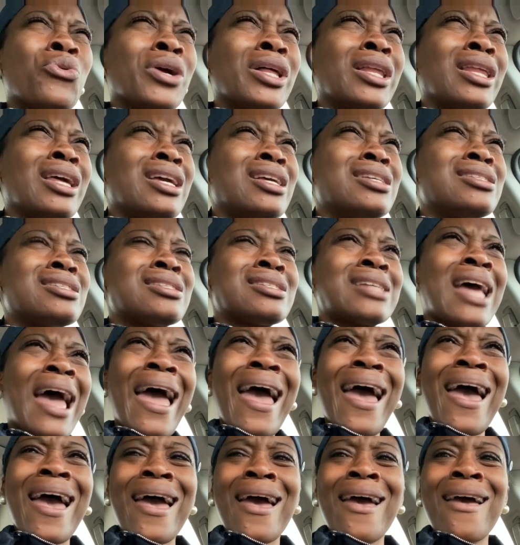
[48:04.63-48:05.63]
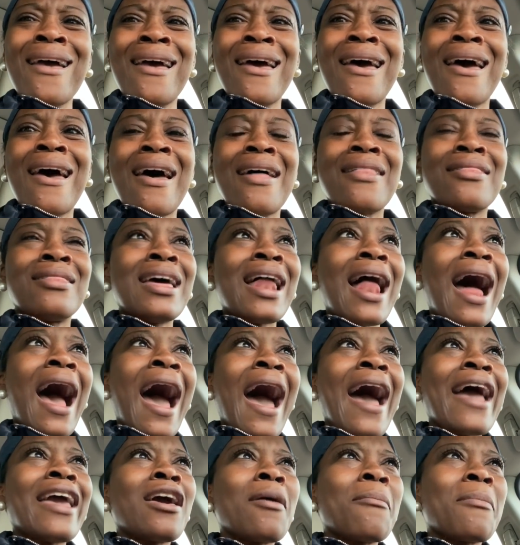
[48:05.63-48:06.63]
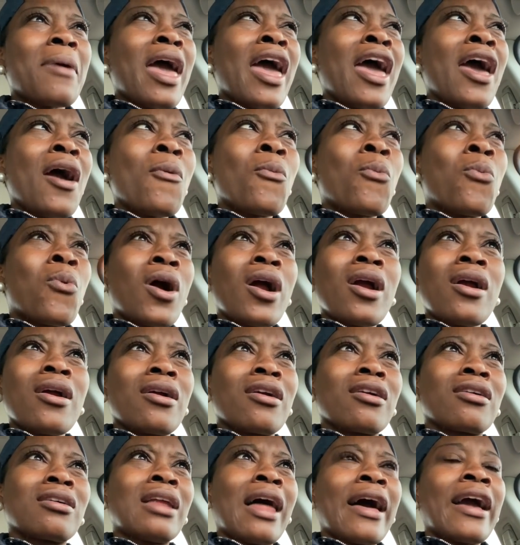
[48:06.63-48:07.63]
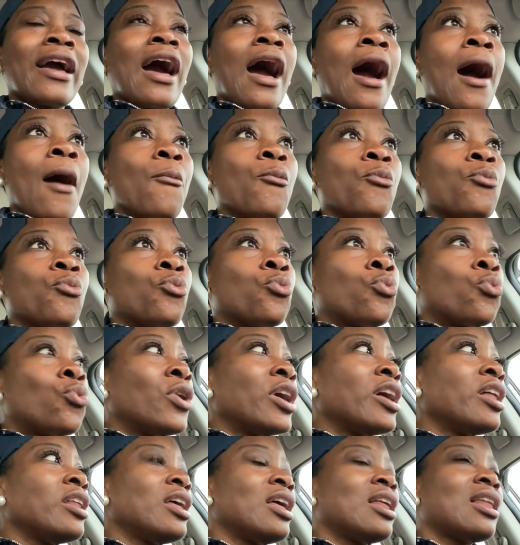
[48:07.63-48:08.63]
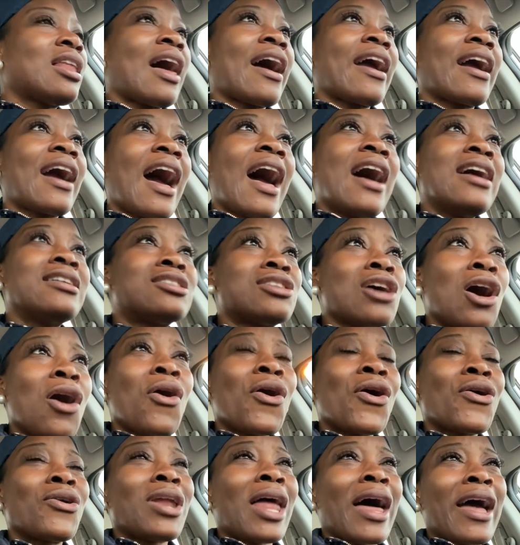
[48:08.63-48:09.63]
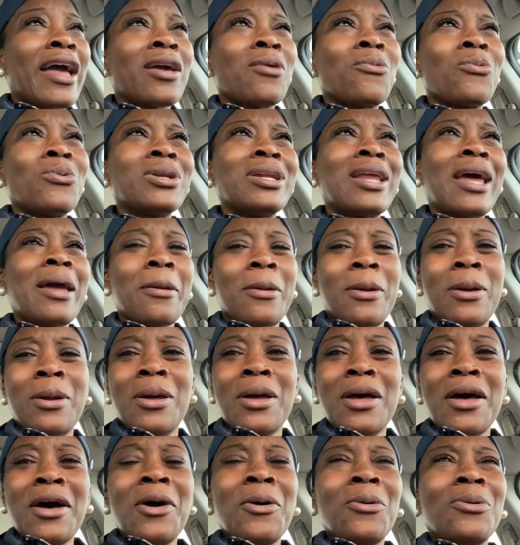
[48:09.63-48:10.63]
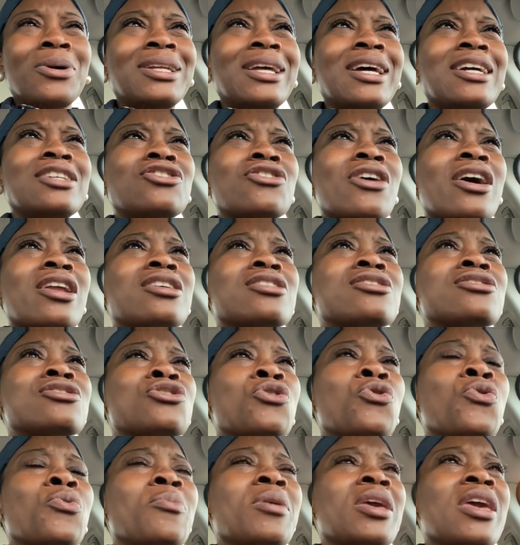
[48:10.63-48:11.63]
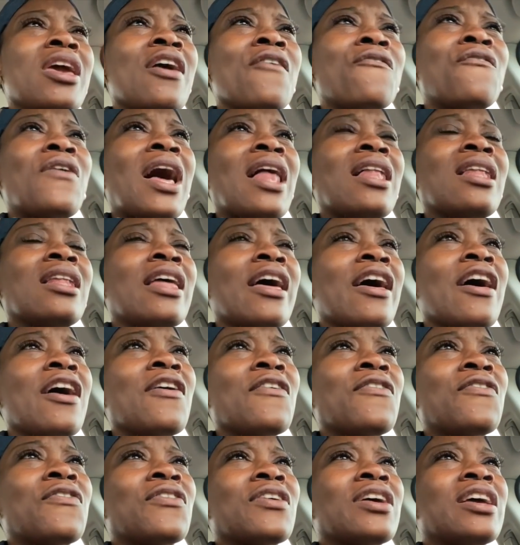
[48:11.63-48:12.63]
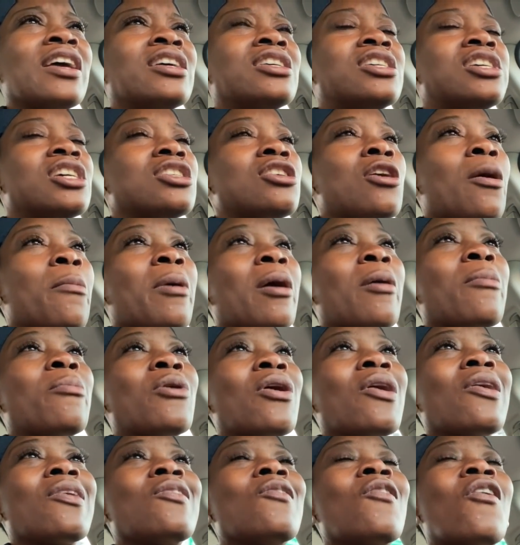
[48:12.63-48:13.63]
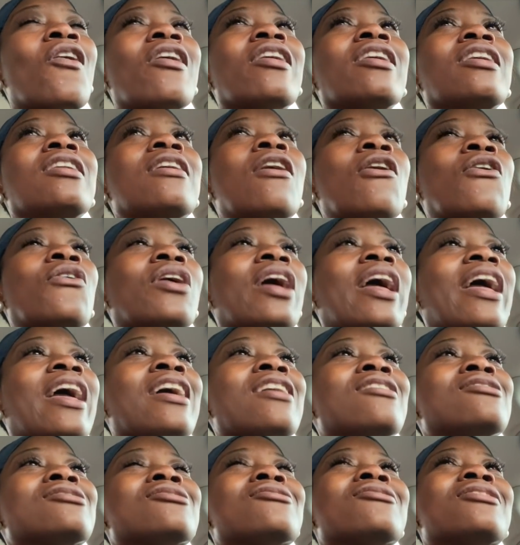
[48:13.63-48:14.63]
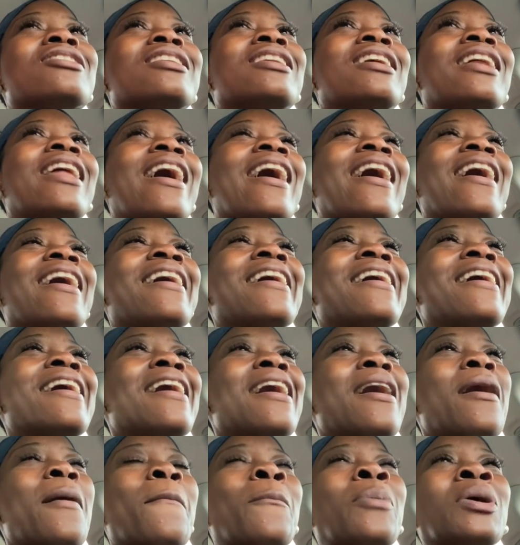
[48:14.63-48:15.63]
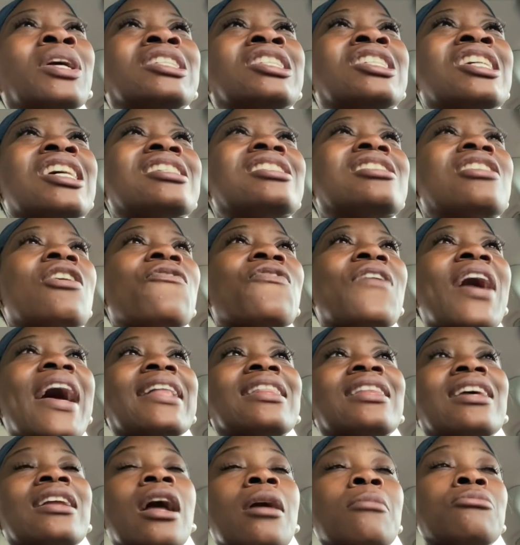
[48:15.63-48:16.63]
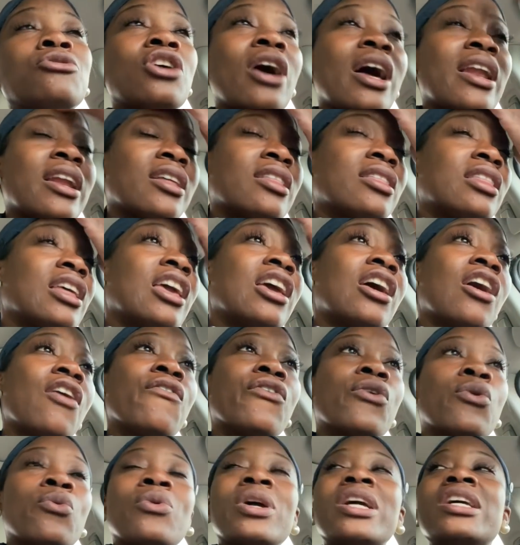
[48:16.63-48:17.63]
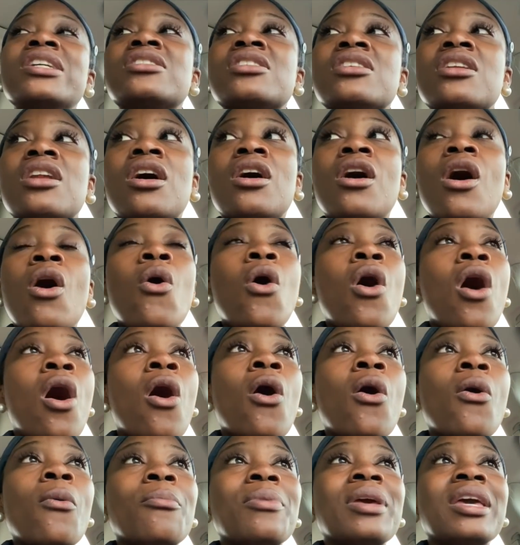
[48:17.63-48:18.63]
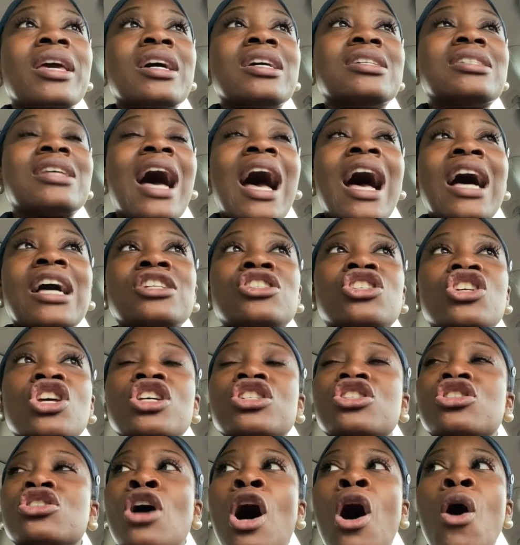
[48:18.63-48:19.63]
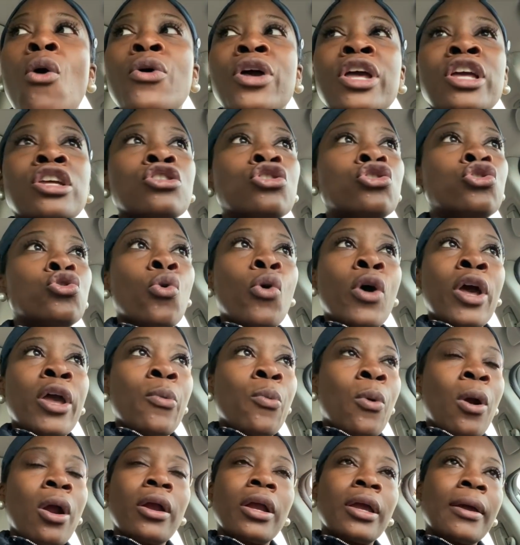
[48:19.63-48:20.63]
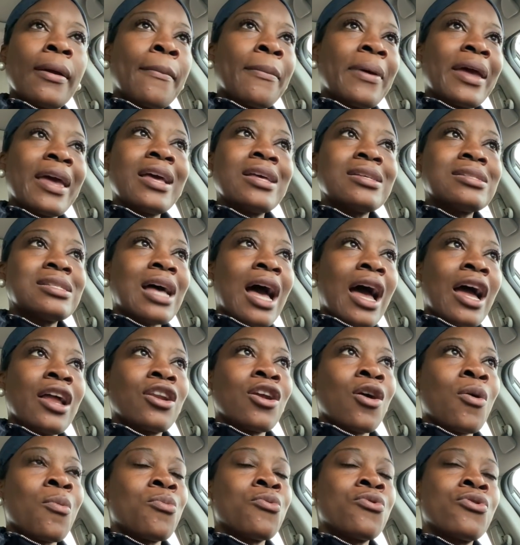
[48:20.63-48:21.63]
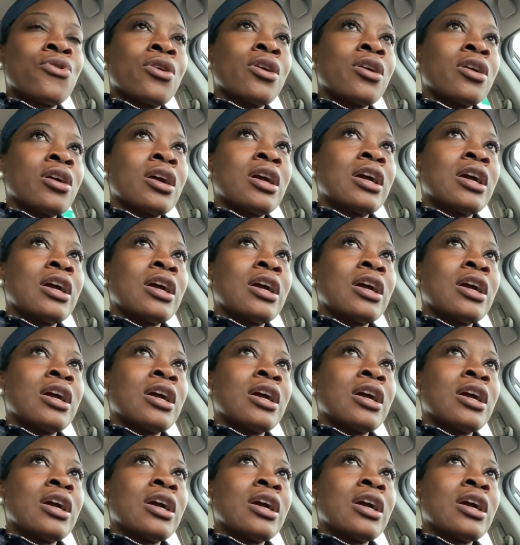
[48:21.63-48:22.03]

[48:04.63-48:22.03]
really sad that I am at work. Like I'm really like I told her like would they would they try to sue me if I left? she come on, bro, you already know the answer to that. But just the fact that I'm trying to think of a reason to go home because I just don't enjoy working inside no more.